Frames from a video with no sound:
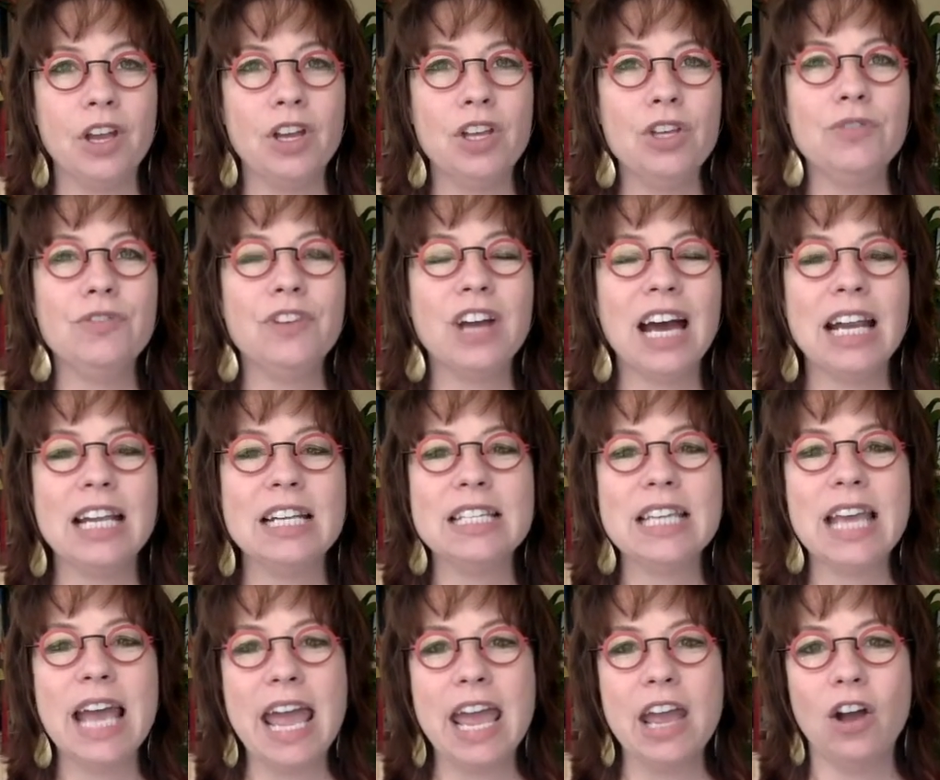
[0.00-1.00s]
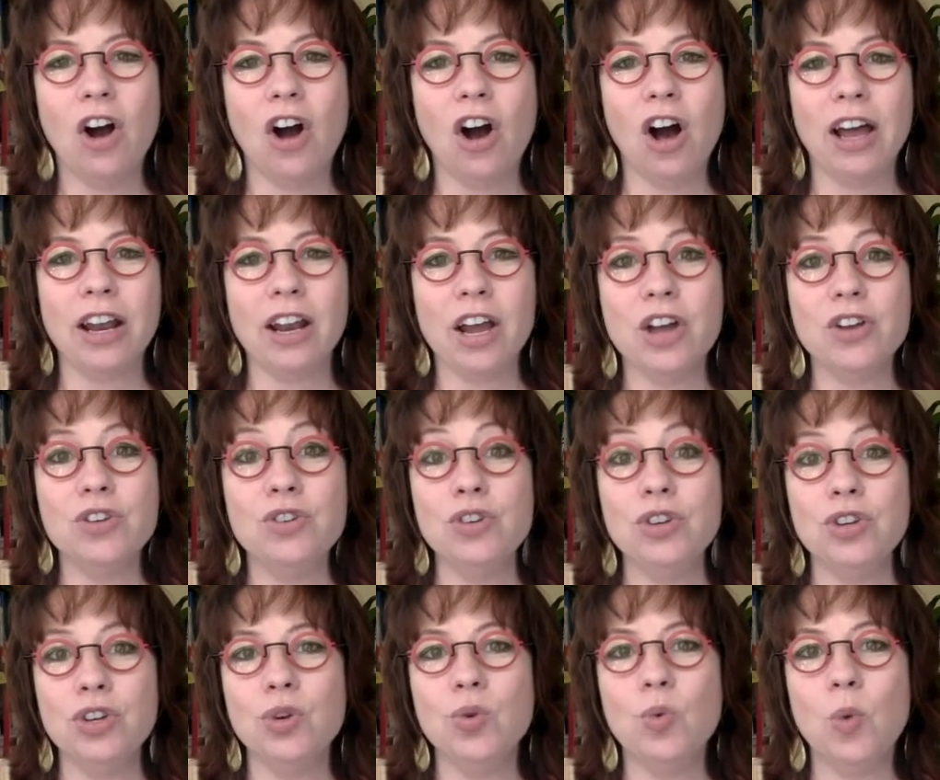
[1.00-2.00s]
you've got to take on a
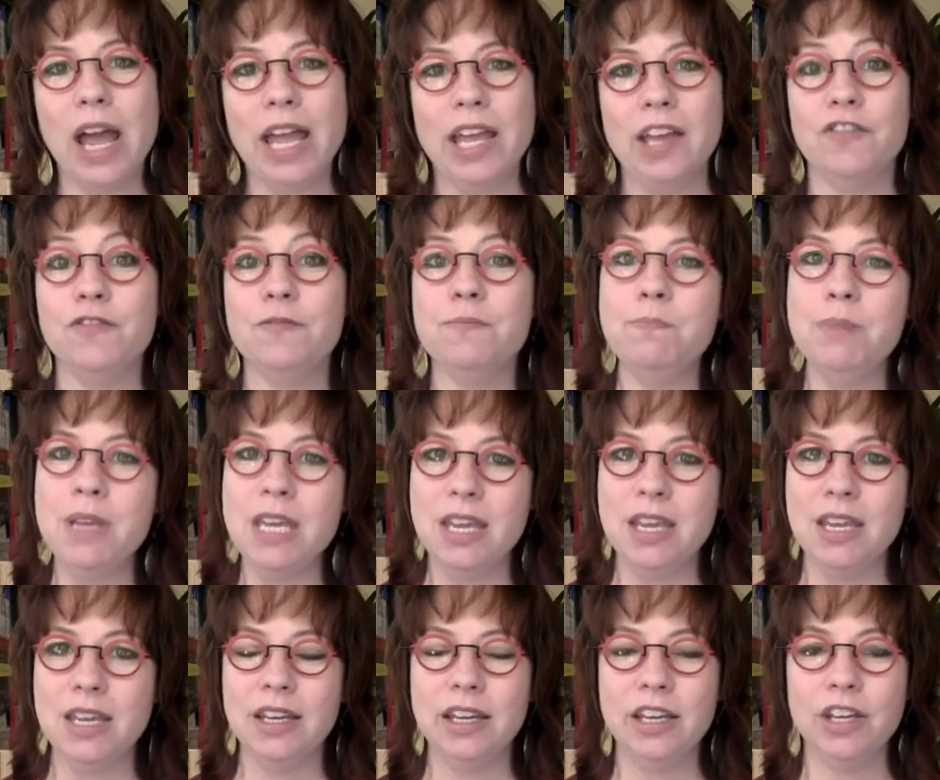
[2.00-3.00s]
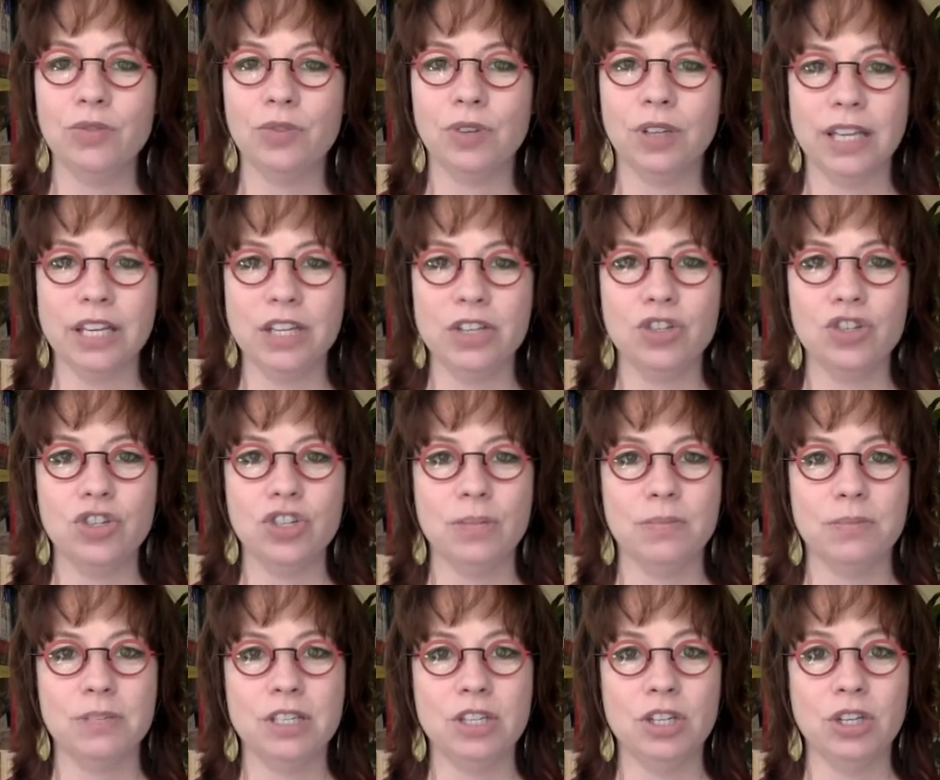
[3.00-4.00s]
new way of being in
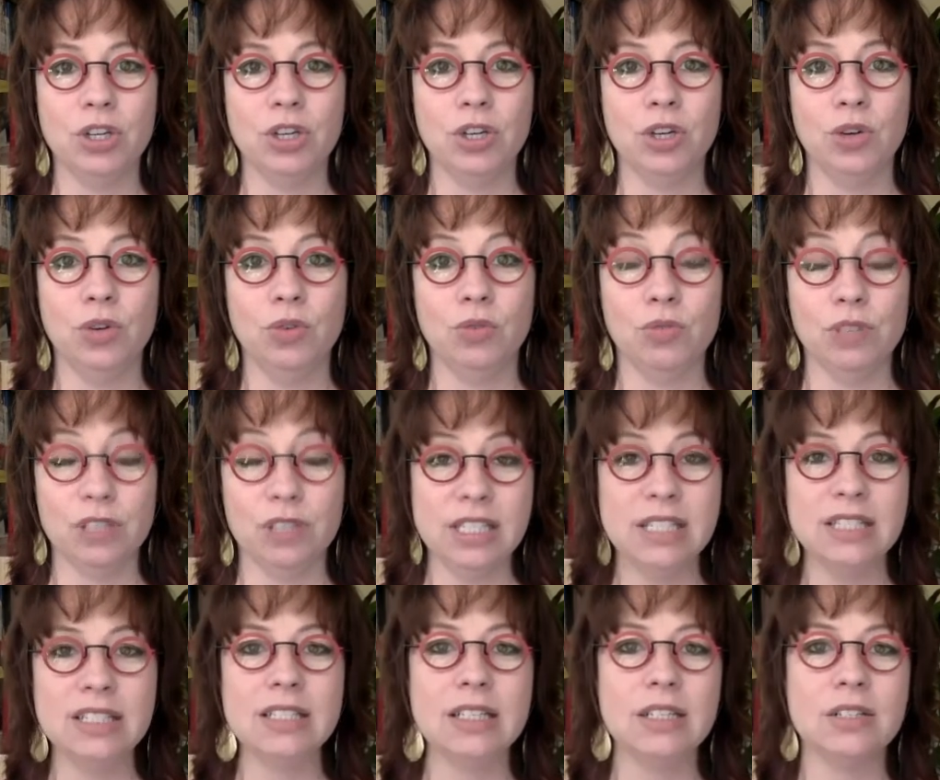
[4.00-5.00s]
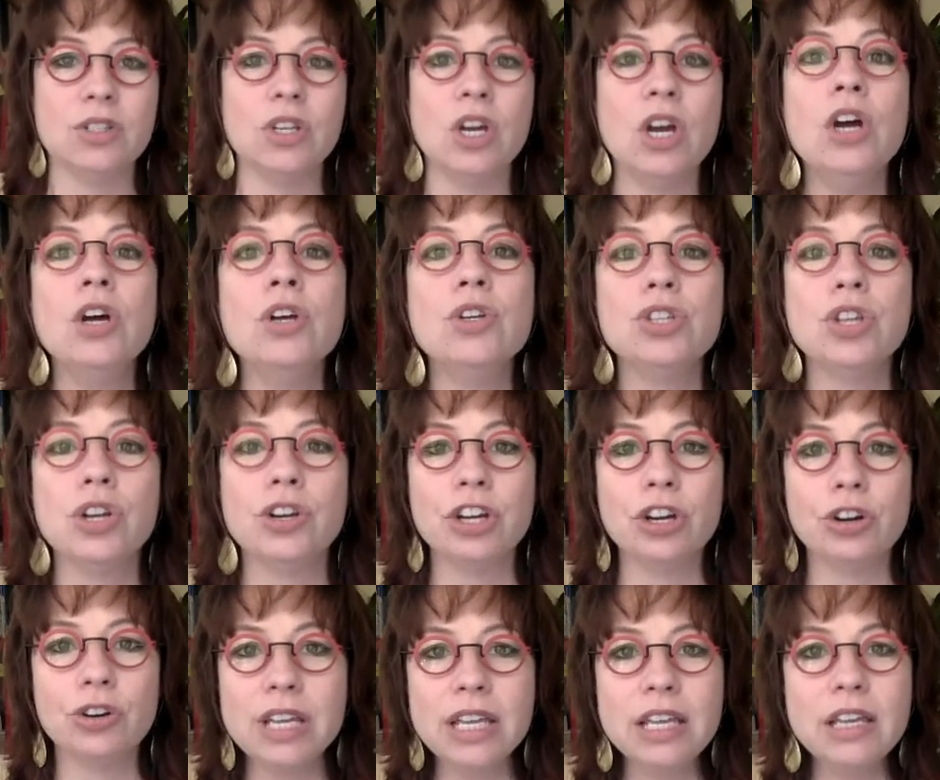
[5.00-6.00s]
relationship to resistance. So
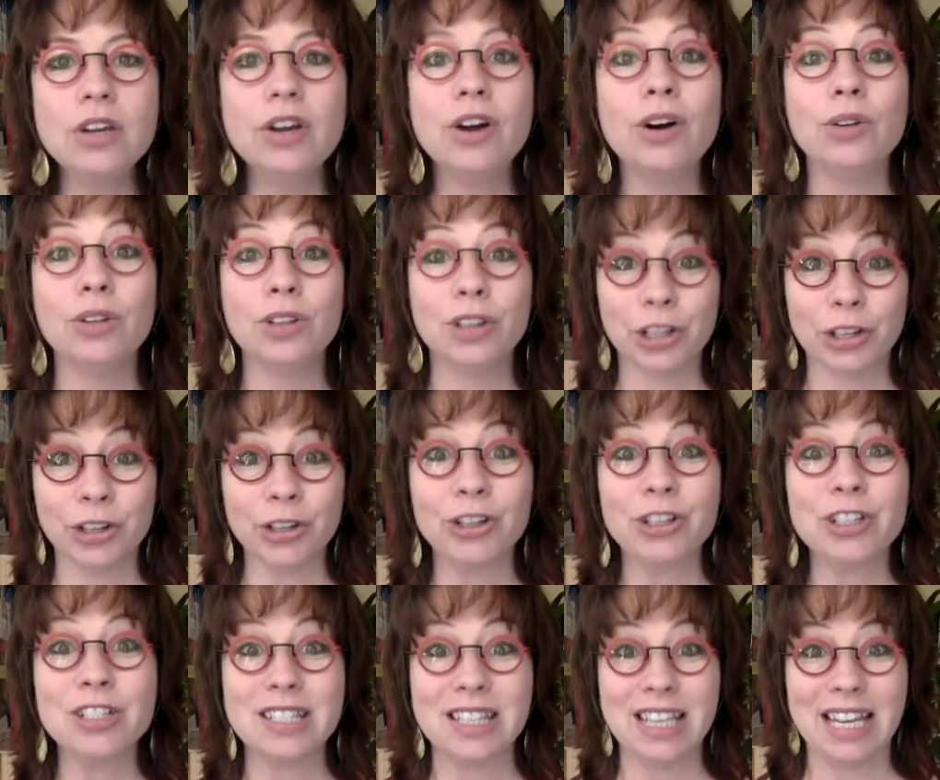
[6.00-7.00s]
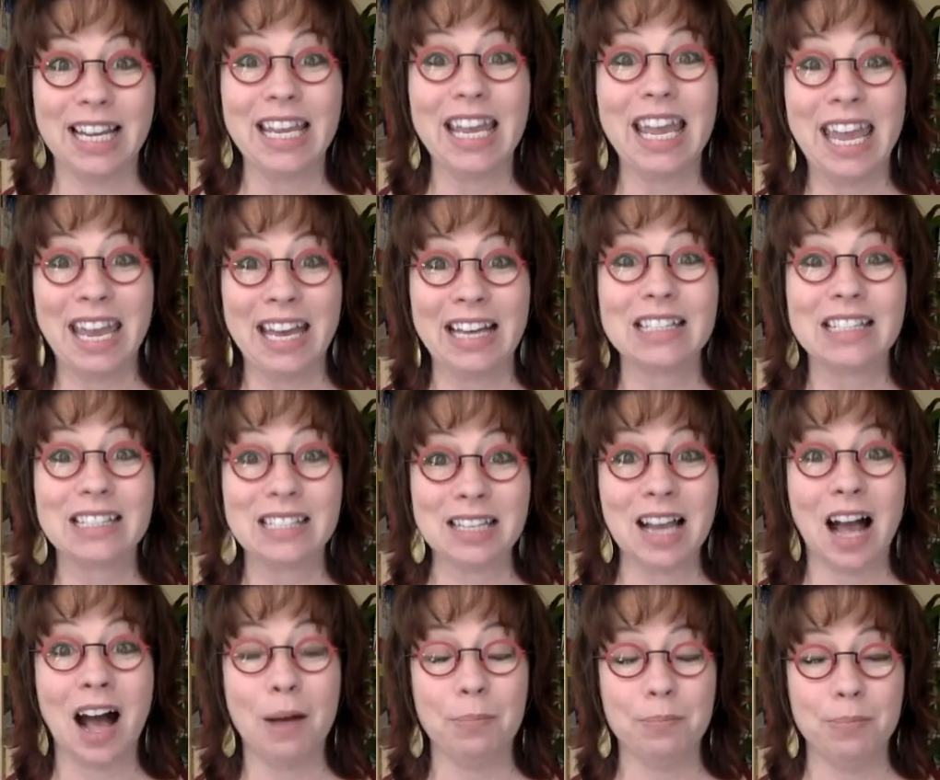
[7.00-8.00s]
your ego learns that it can't
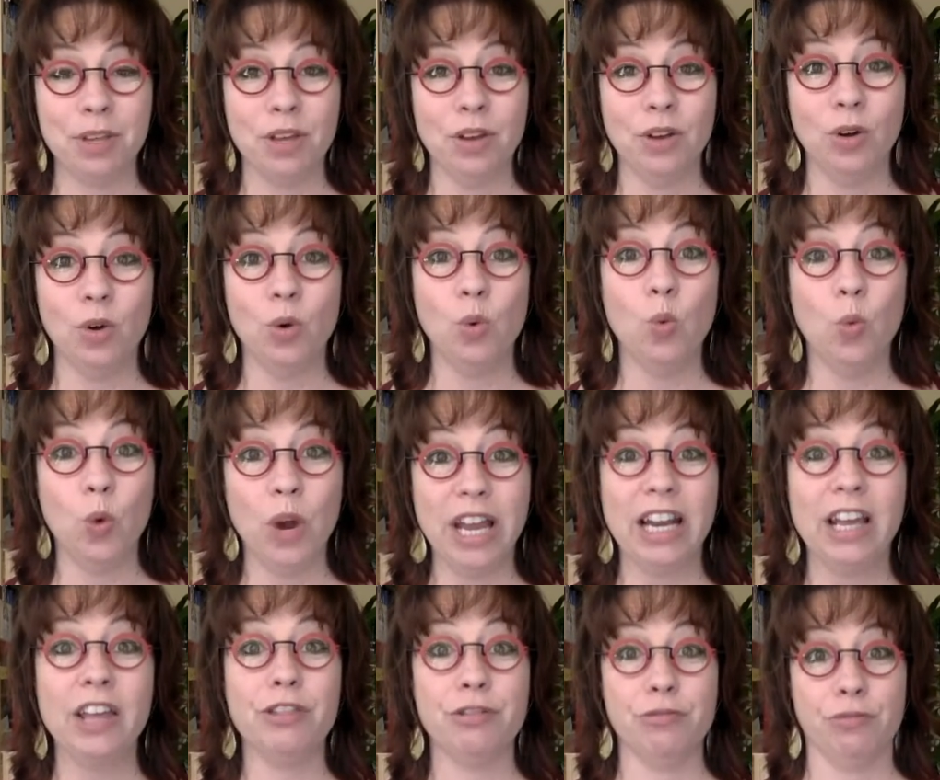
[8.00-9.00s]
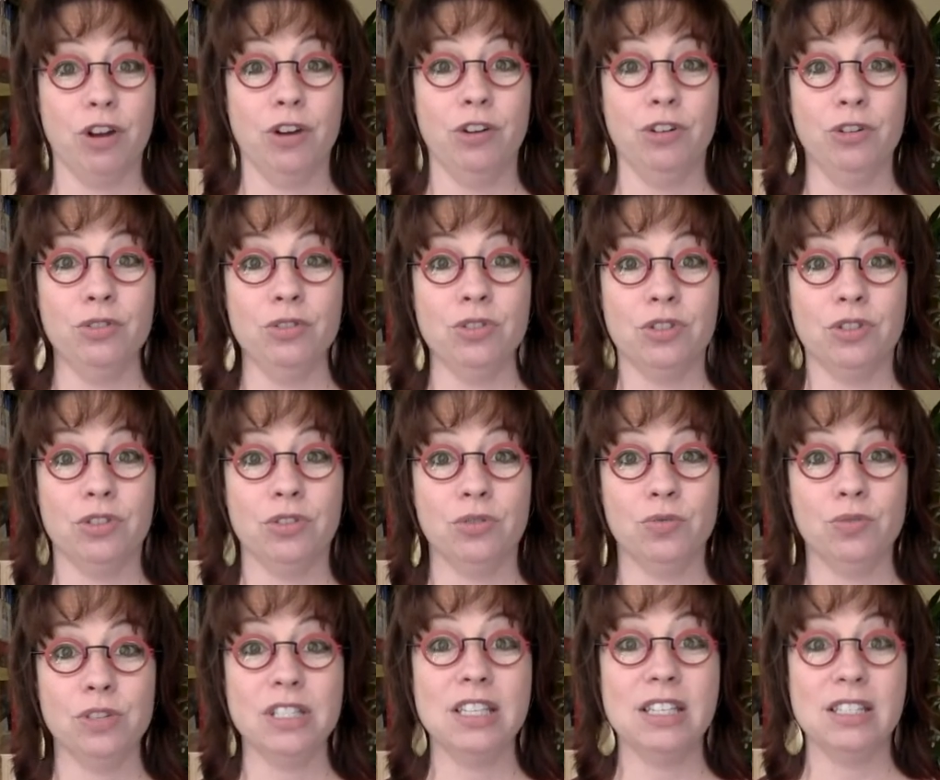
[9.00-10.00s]
stop you when it throws
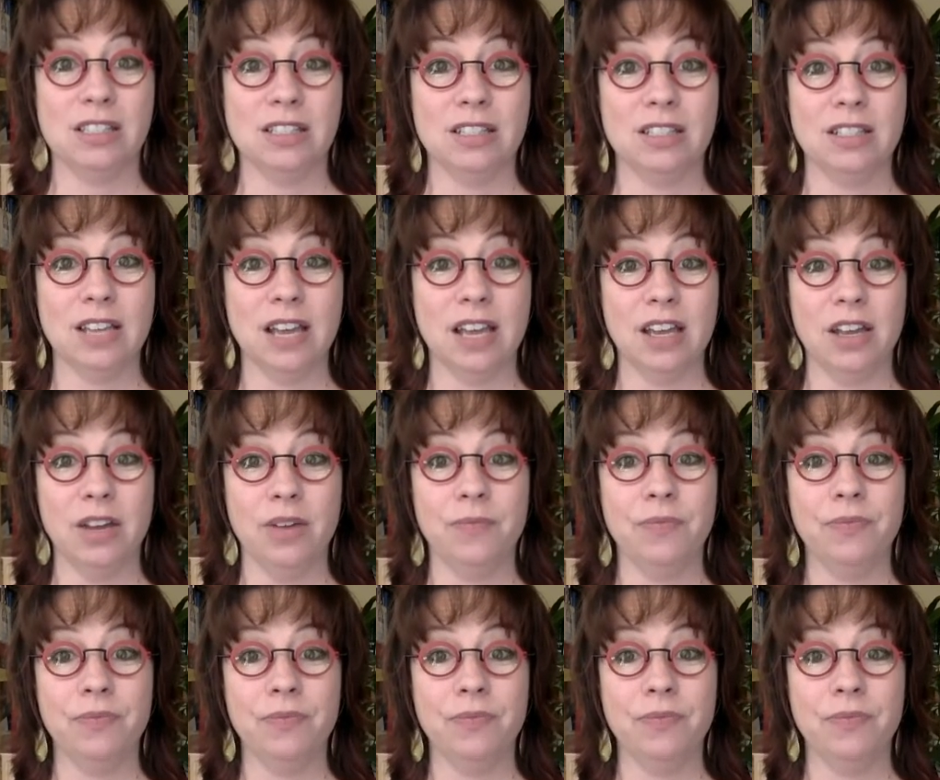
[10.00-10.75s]
resistance at you.